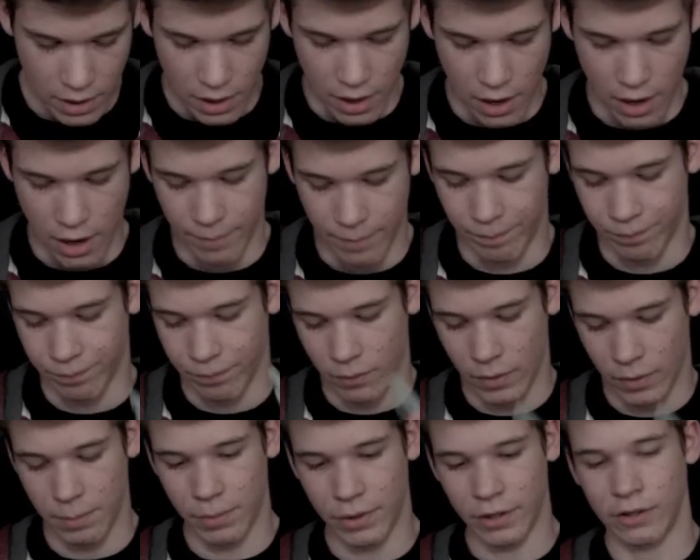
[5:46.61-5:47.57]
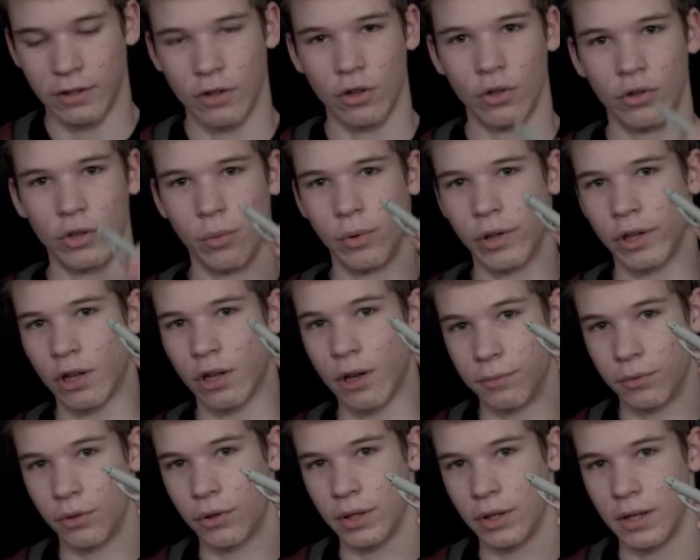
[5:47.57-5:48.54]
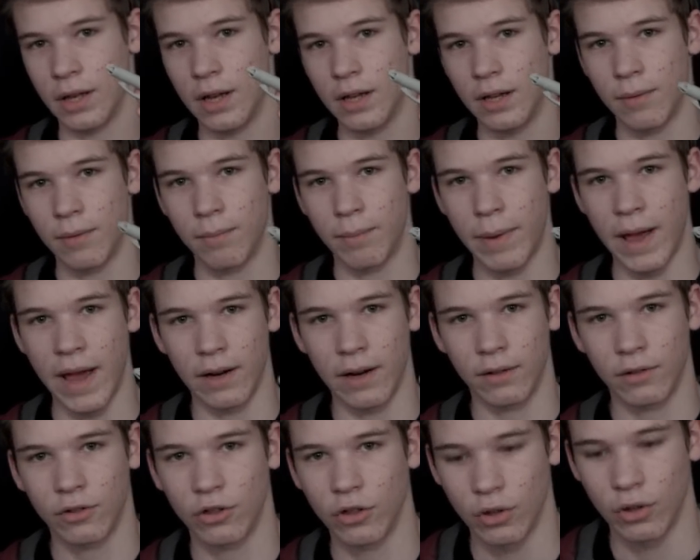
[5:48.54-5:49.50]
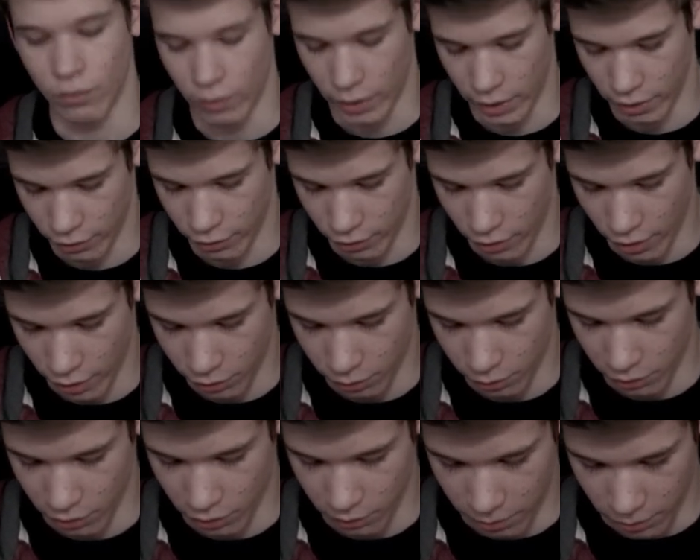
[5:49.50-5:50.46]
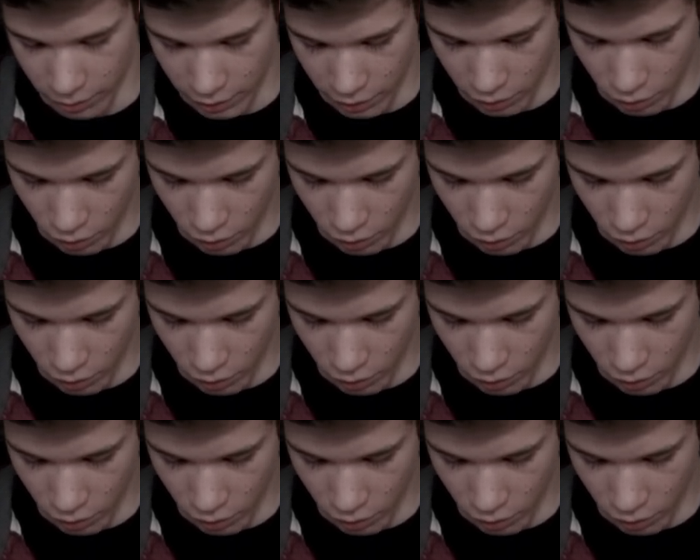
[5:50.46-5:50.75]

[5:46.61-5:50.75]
Um, but this is the only one that comes with the pen, so you can write on your darts, which is pretty